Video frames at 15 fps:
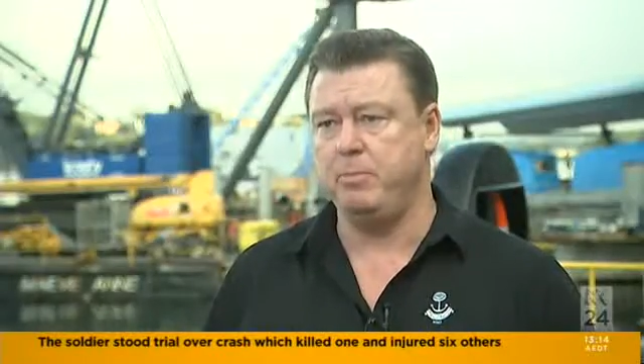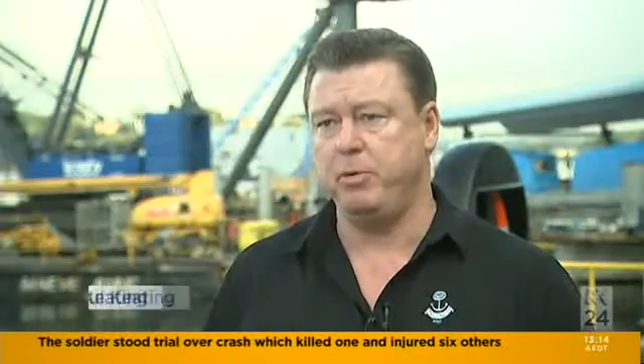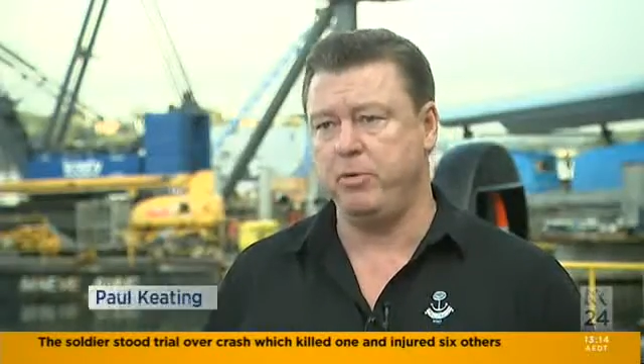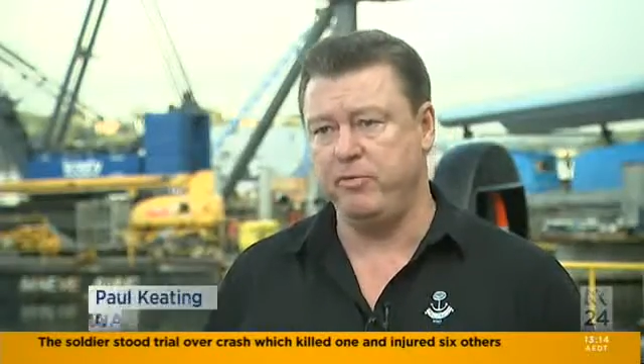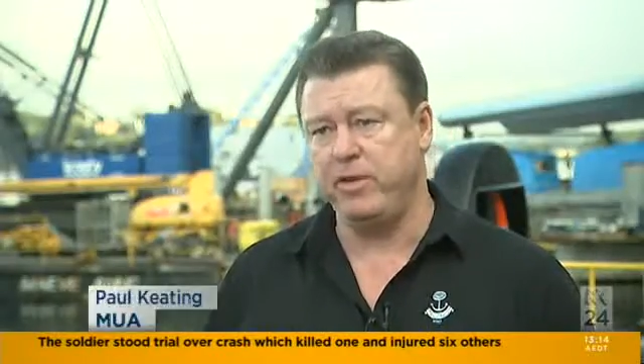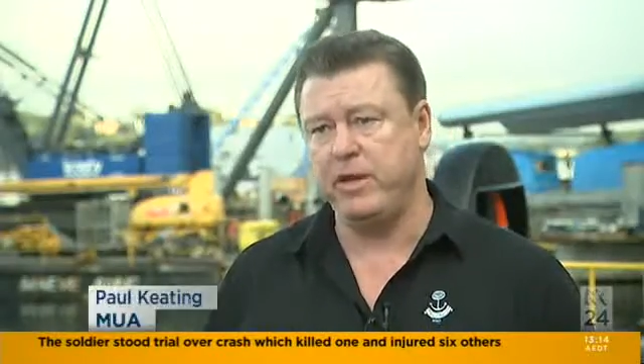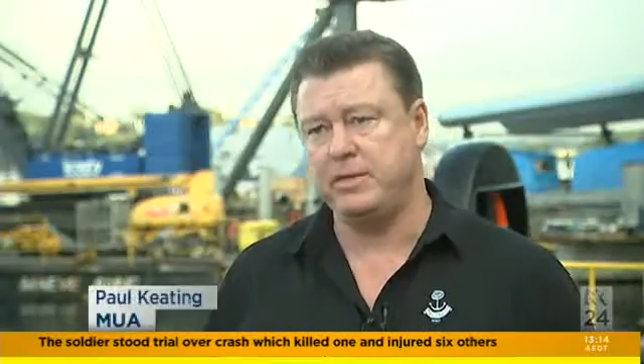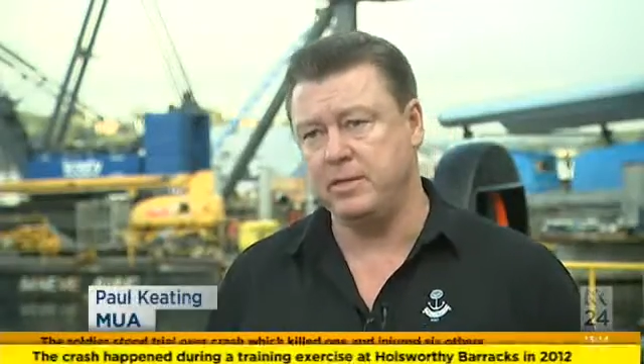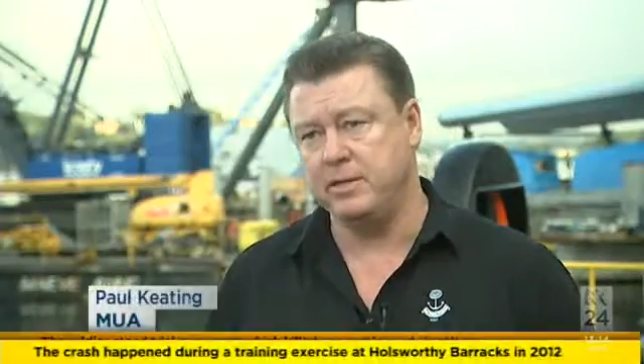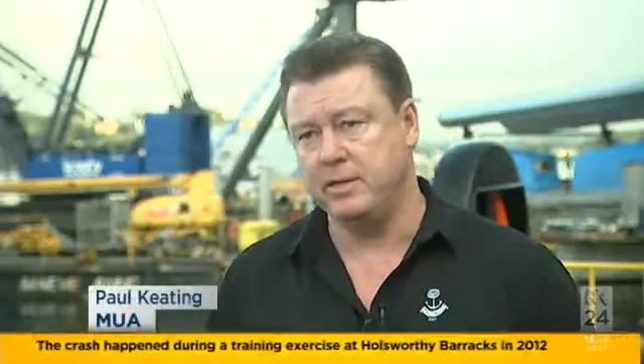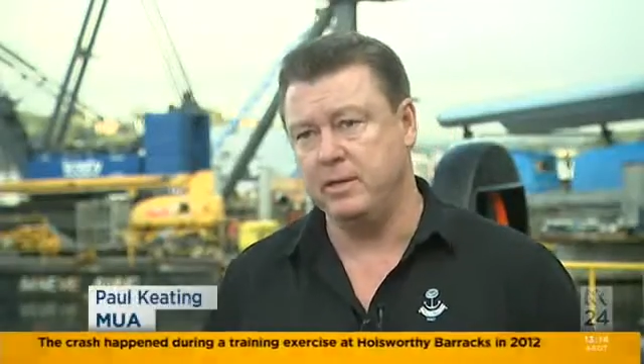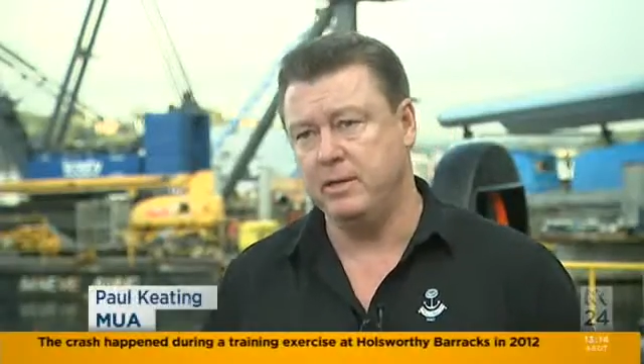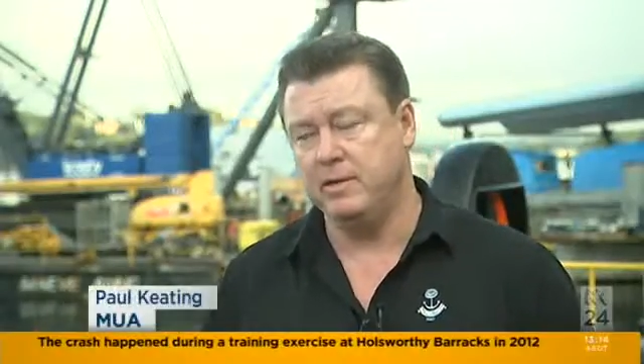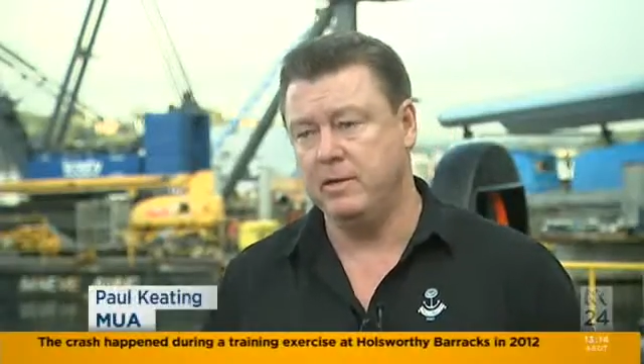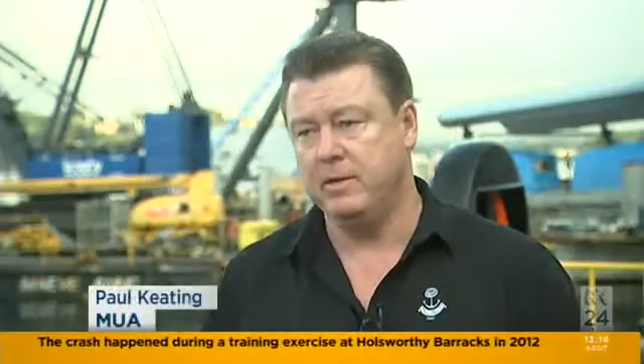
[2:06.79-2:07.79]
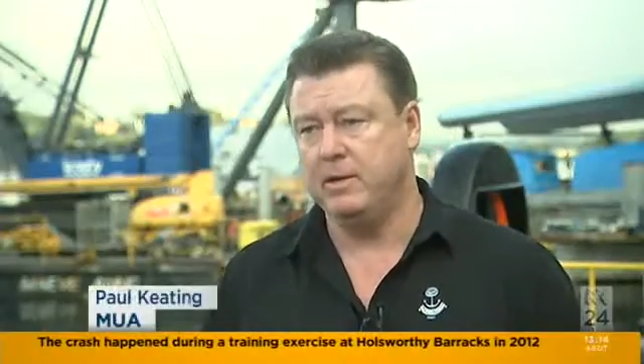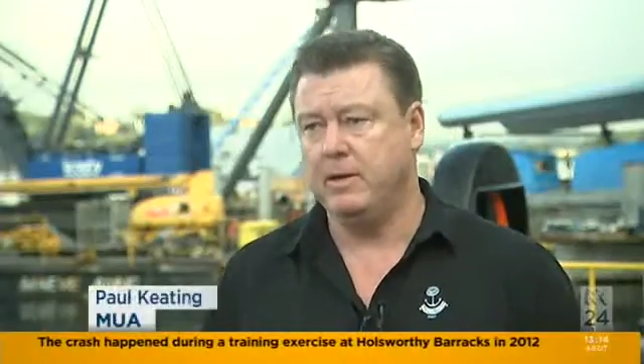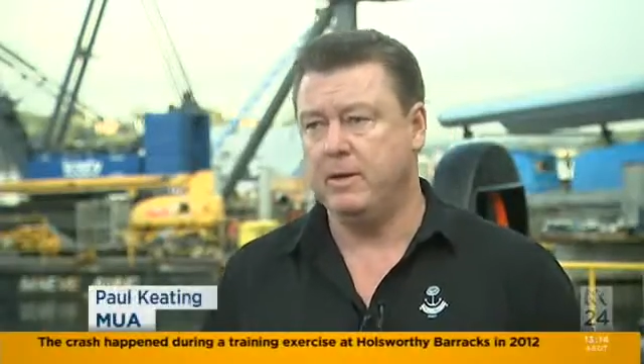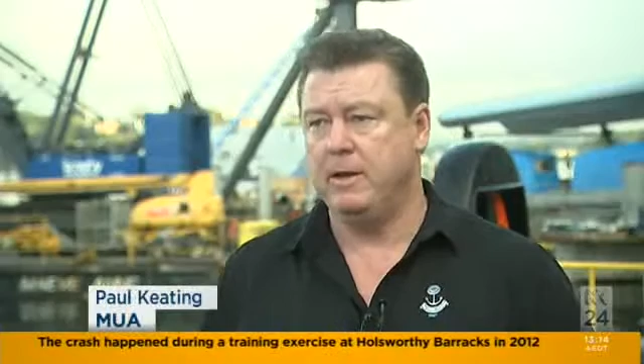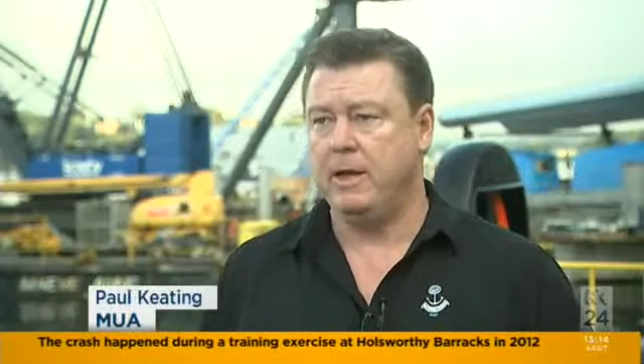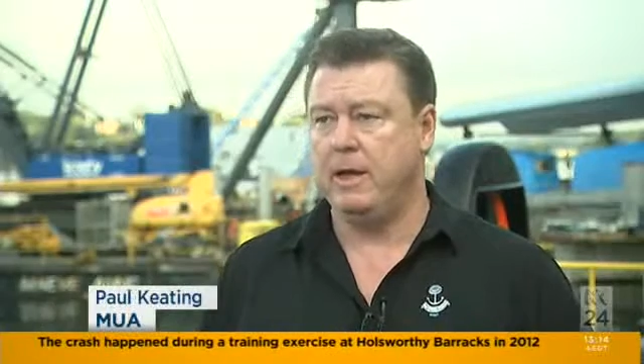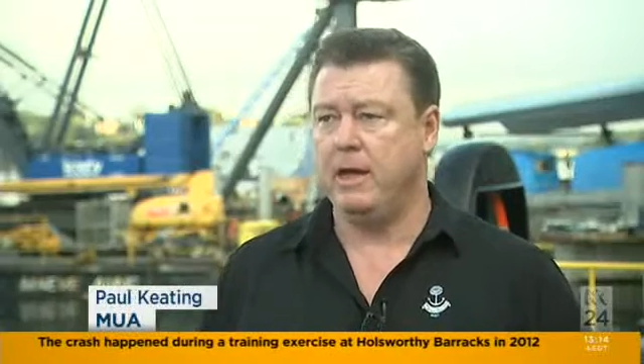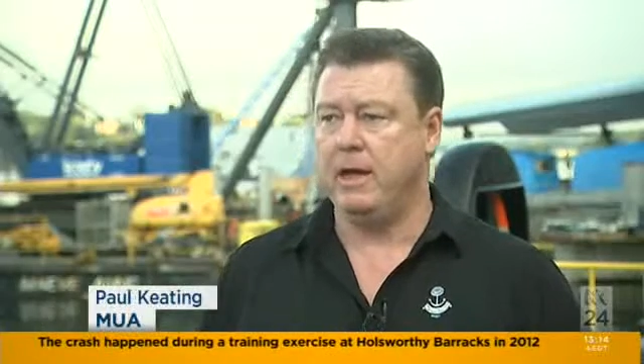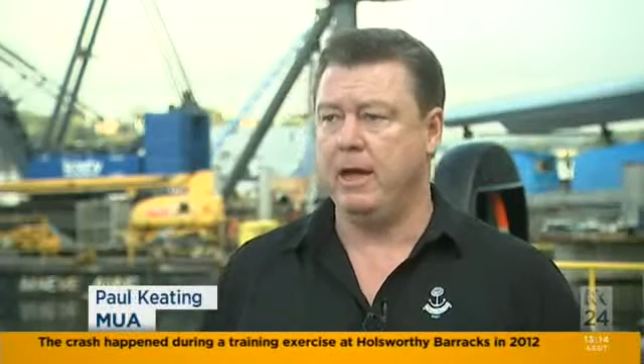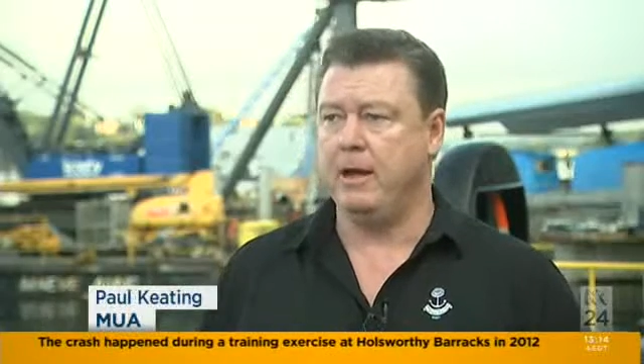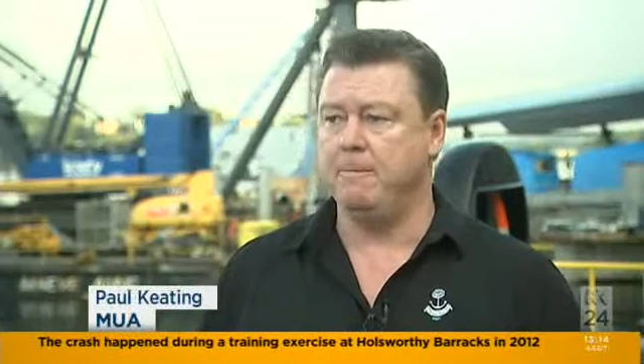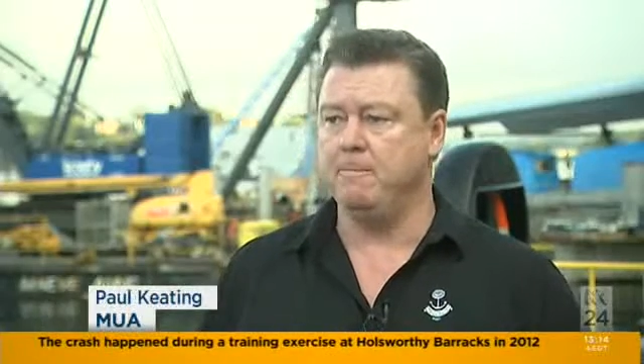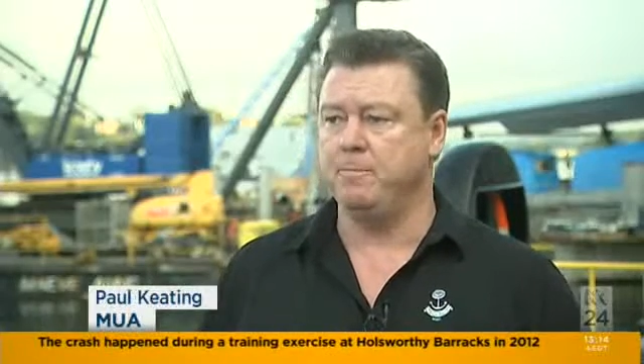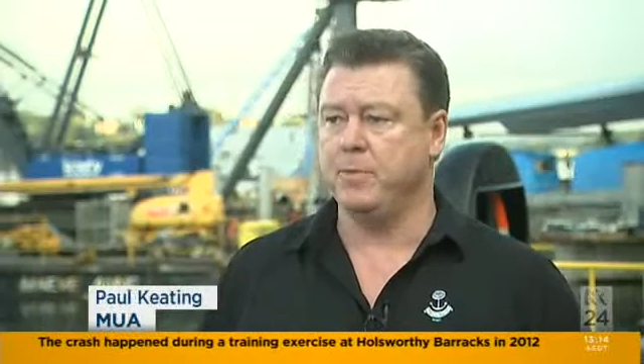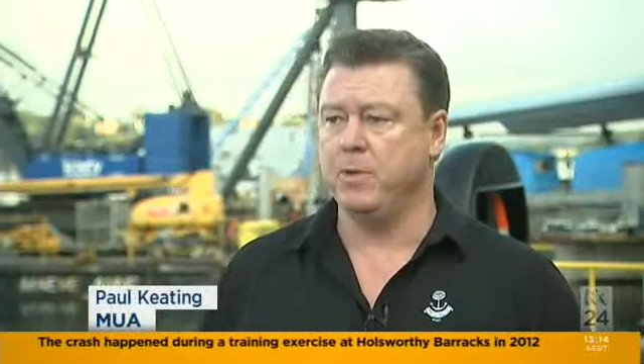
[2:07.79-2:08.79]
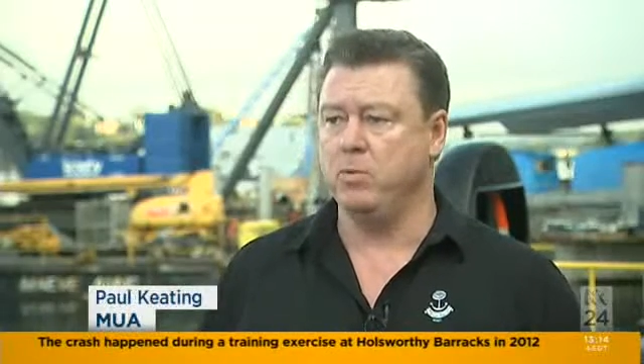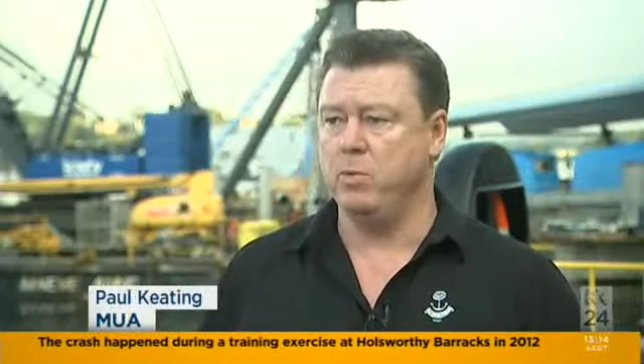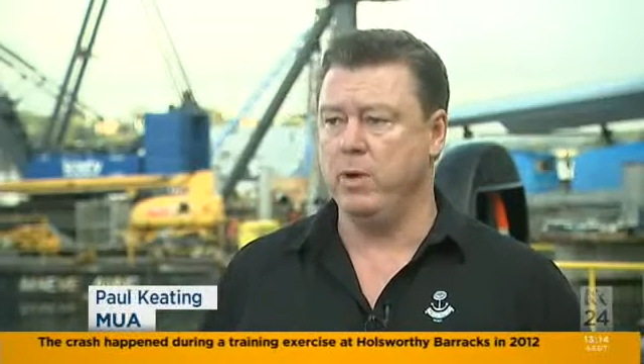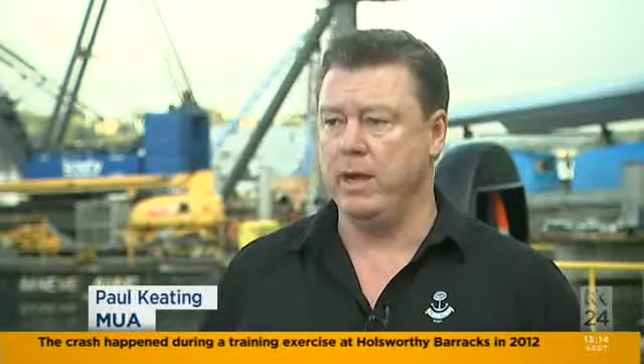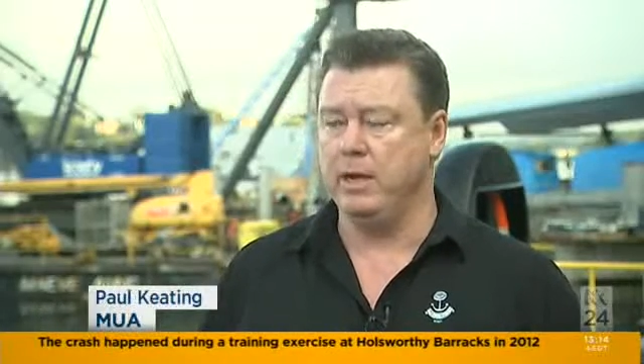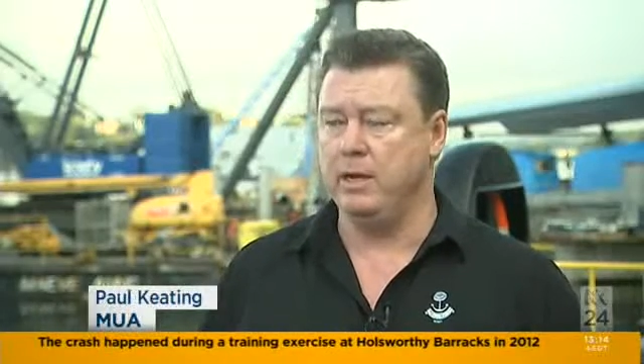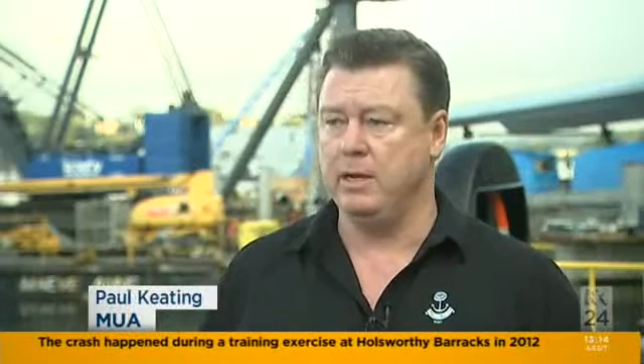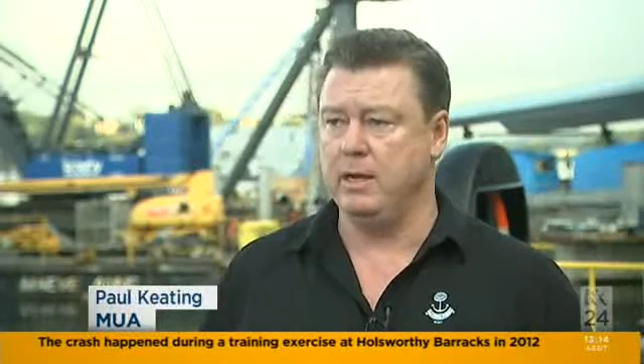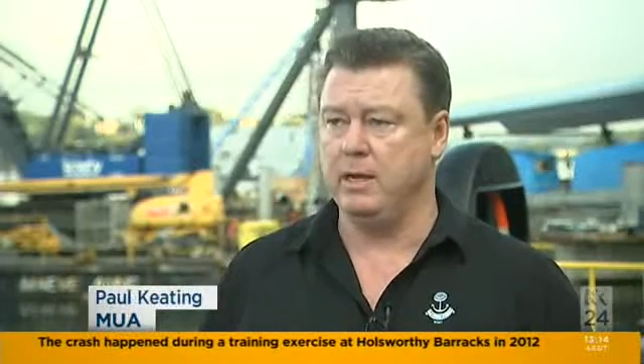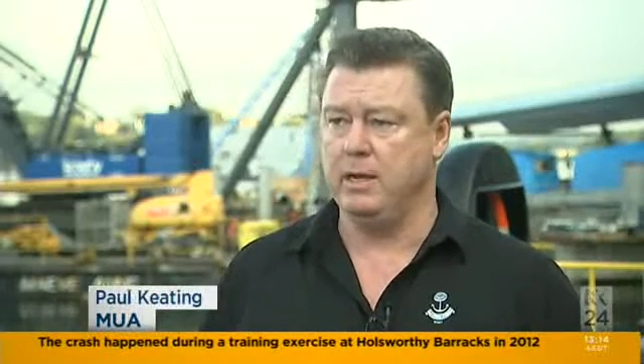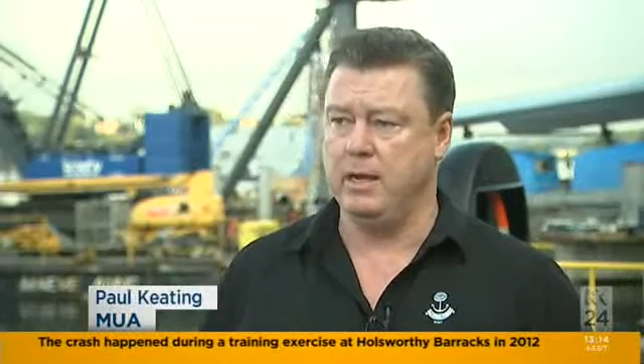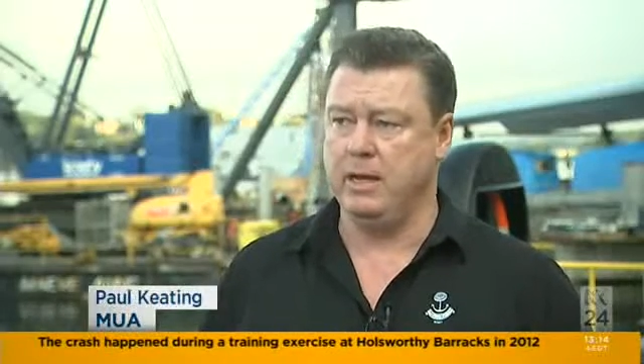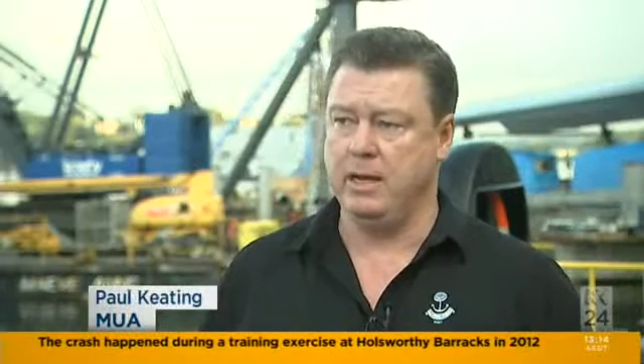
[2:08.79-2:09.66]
prevented when